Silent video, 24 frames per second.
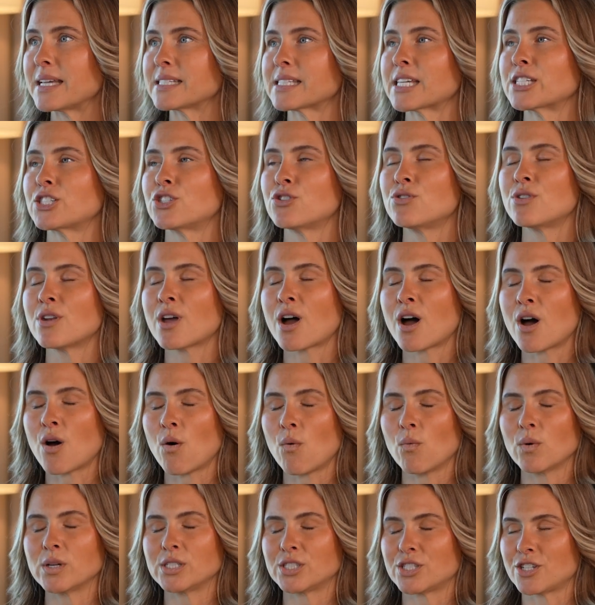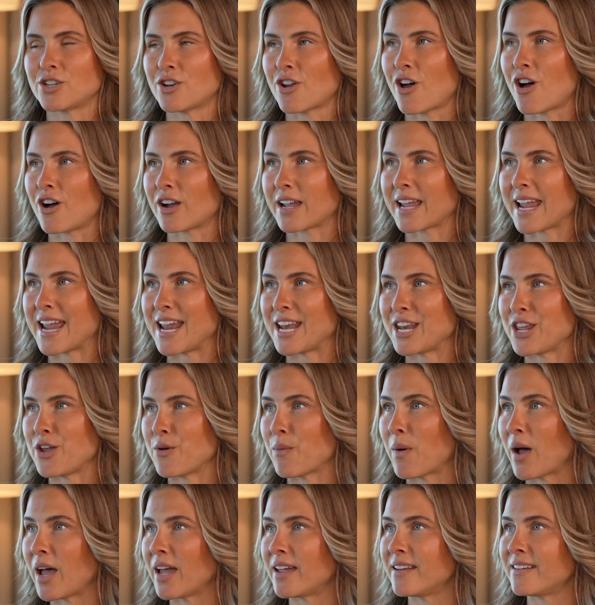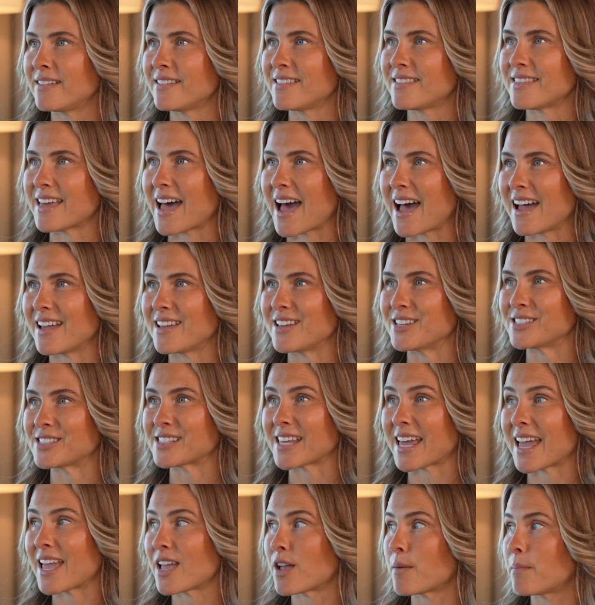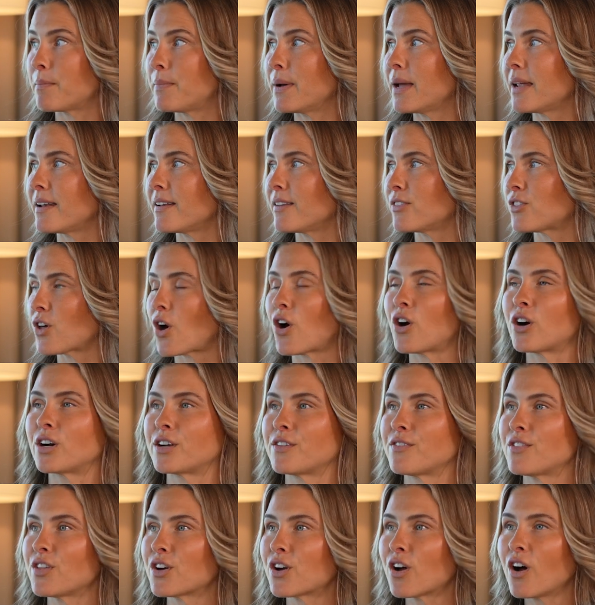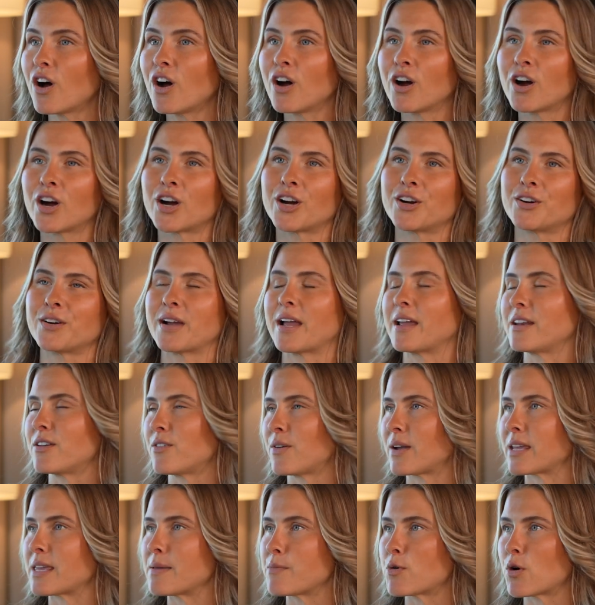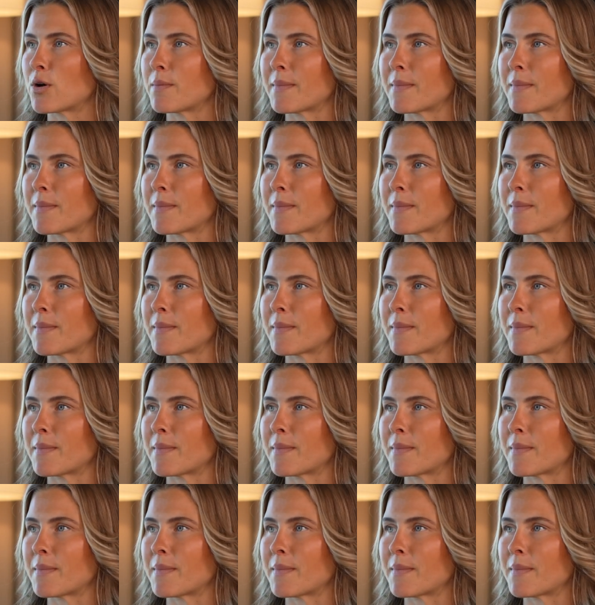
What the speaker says: Because I do not want to knock anyone that is like, but the art of the car, I know I keep